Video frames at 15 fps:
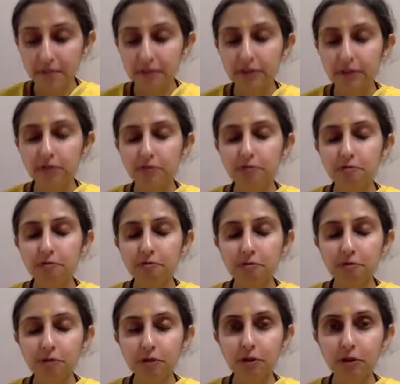but the
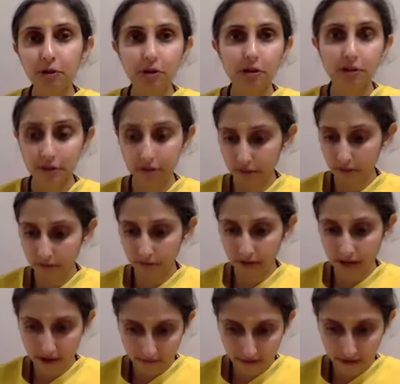root cause of
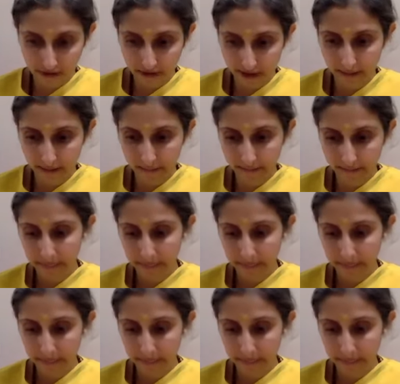everything.